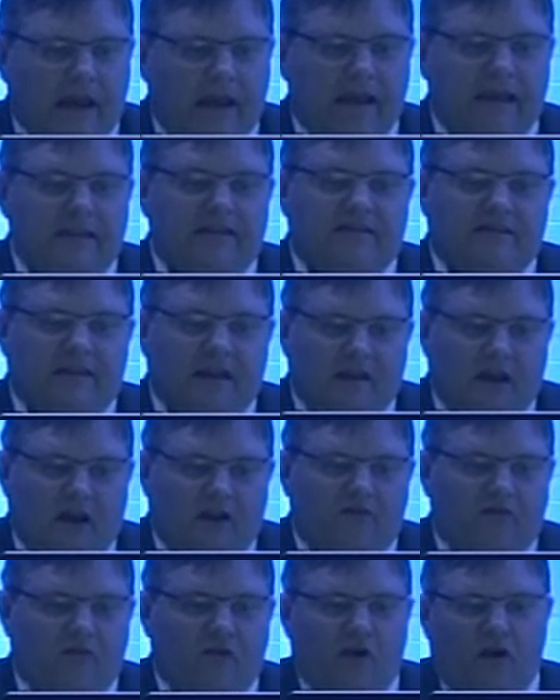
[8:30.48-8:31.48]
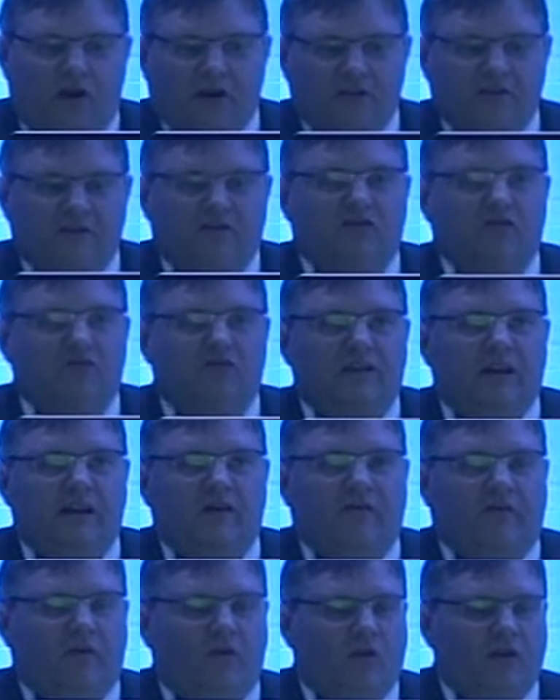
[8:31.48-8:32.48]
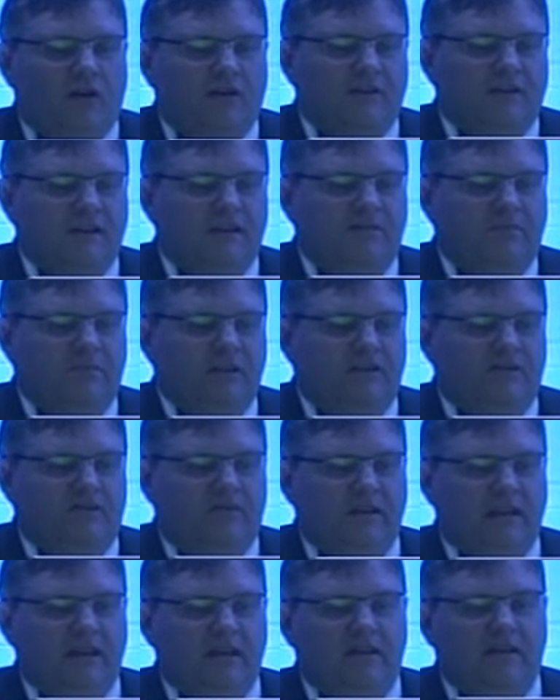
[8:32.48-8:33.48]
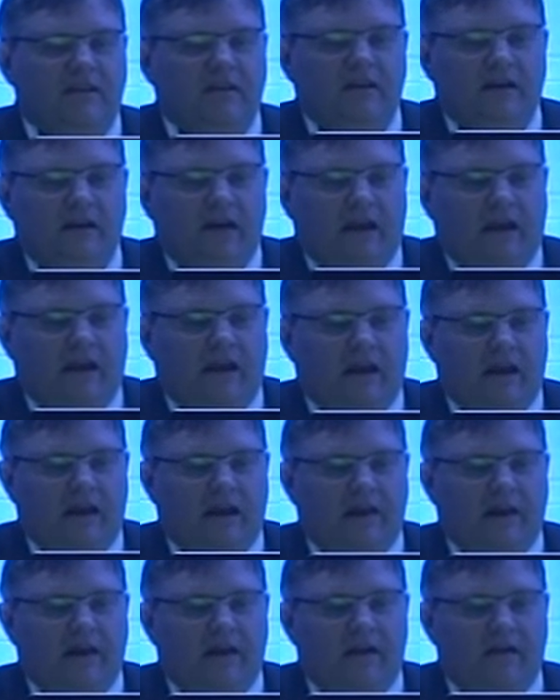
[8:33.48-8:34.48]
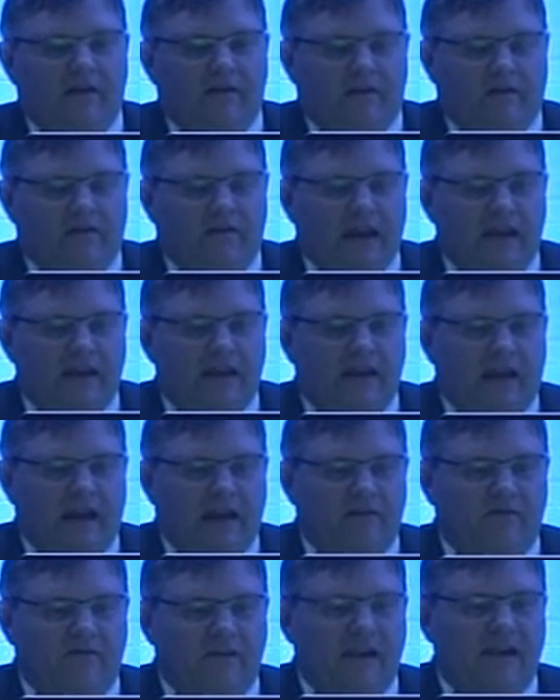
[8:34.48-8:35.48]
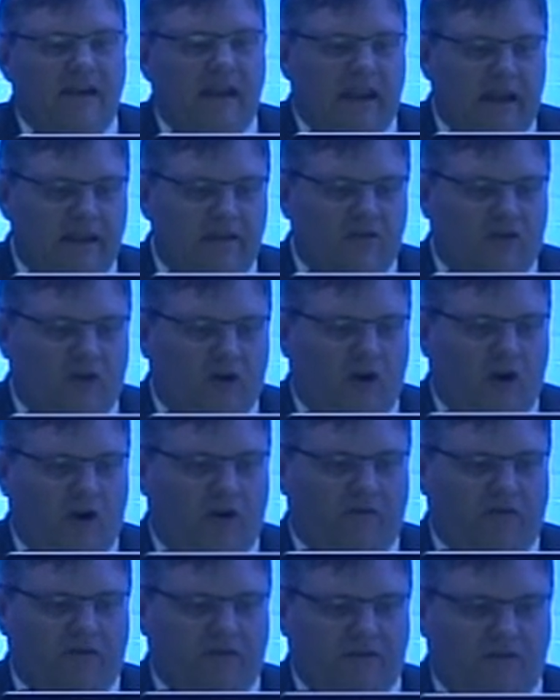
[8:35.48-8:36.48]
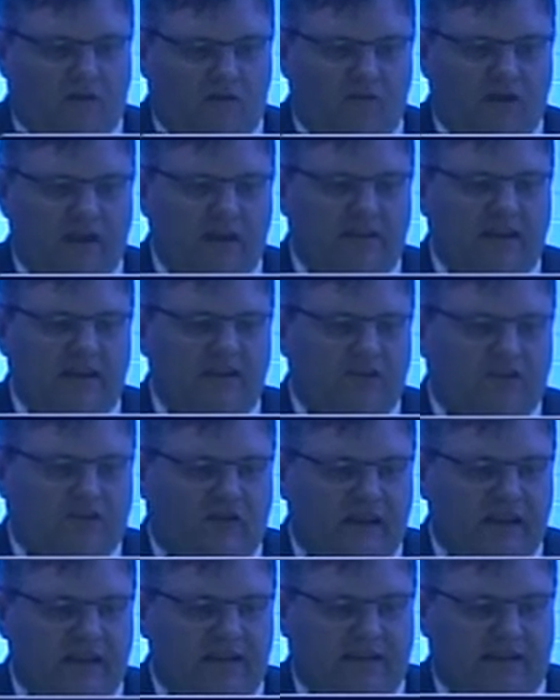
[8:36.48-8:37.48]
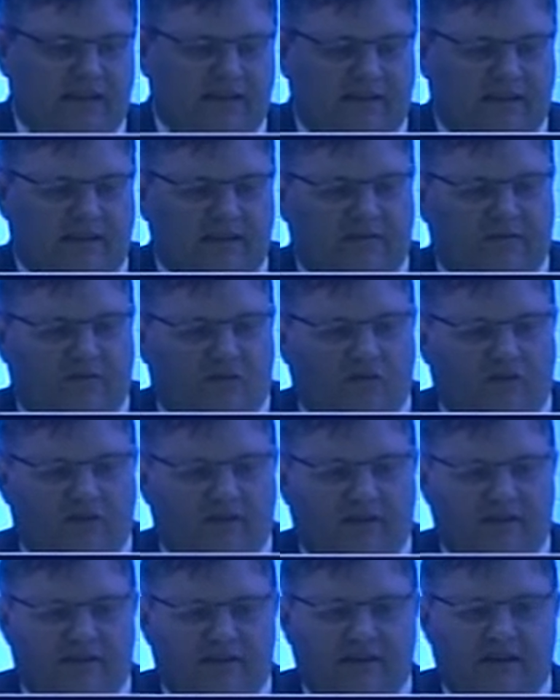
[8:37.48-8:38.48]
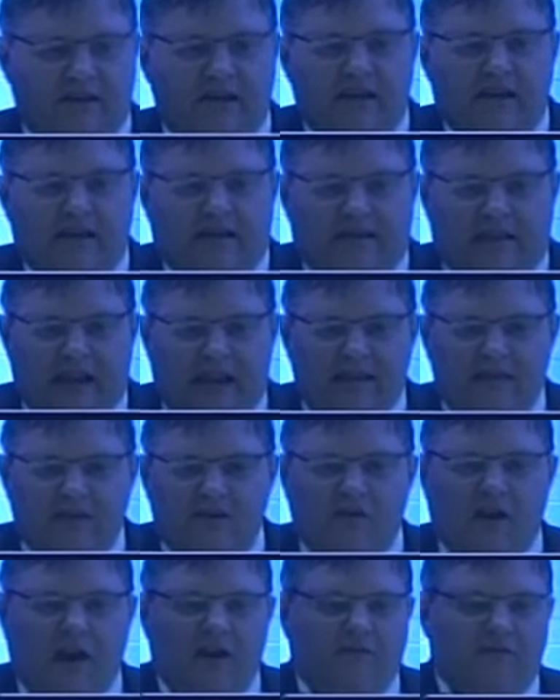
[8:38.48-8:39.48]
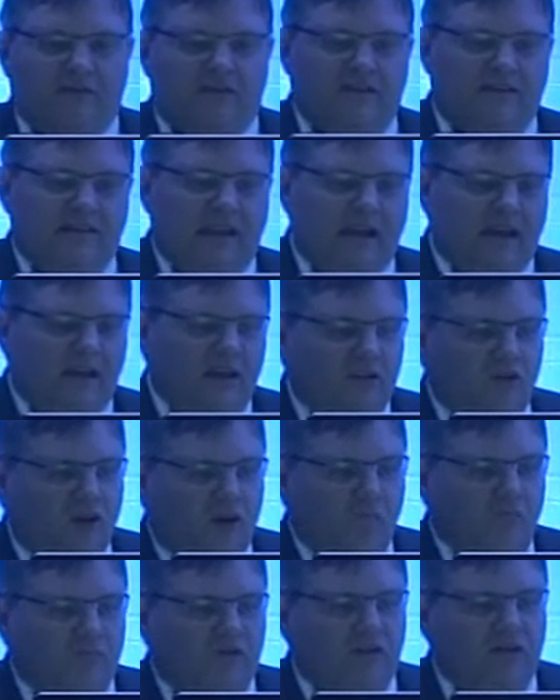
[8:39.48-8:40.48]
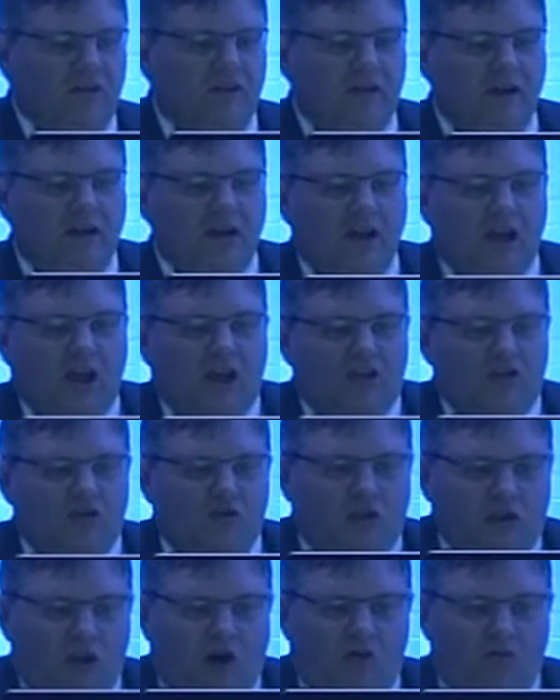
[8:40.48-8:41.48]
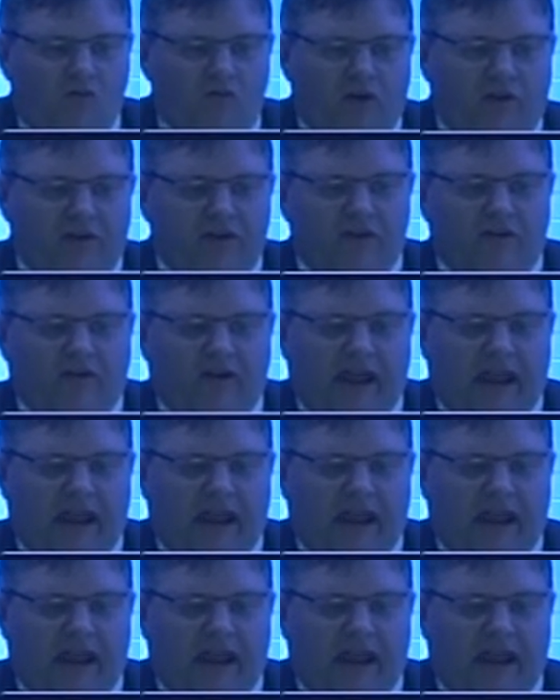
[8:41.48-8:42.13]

it's adverse to the forces between rail and wheel in curves, so it increases these forces. Then you have the second option: you lower your